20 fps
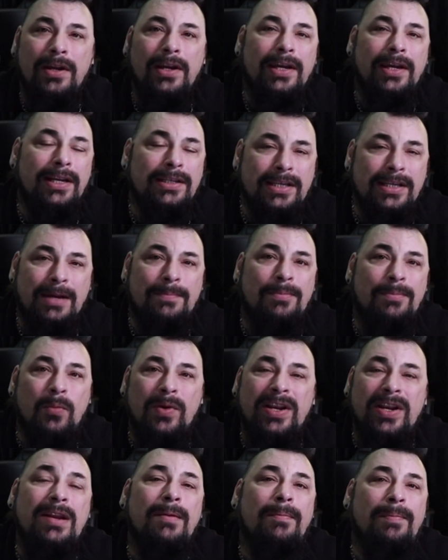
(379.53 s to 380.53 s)
He's like, but we
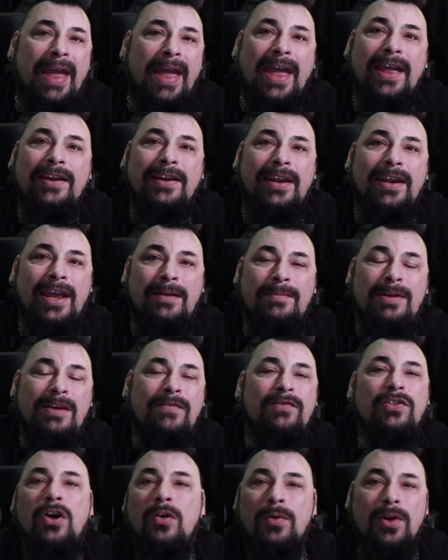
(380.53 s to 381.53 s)
need a band name,
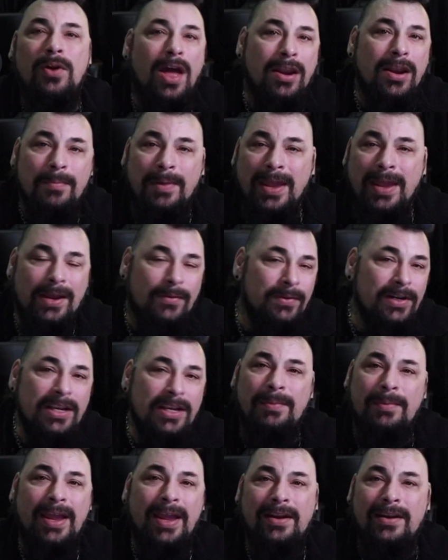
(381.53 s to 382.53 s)
even though we're not in a band, we need a
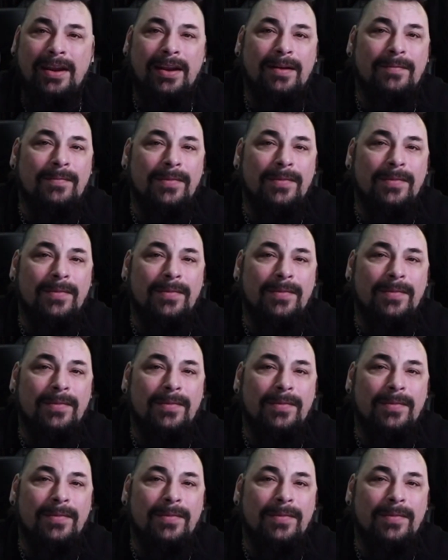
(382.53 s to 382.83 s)
band name.